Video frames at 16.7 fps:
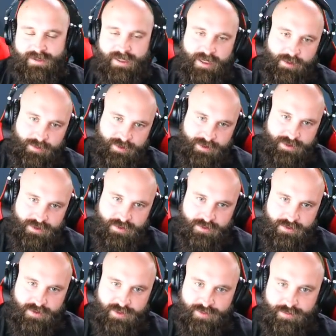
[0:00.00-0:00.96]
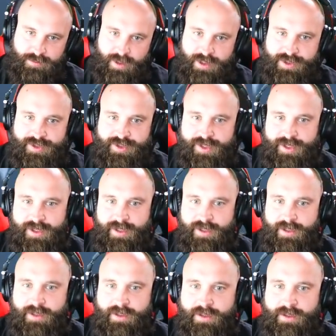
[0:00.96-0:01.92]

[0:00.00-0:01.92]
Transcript: Can't really do too much here.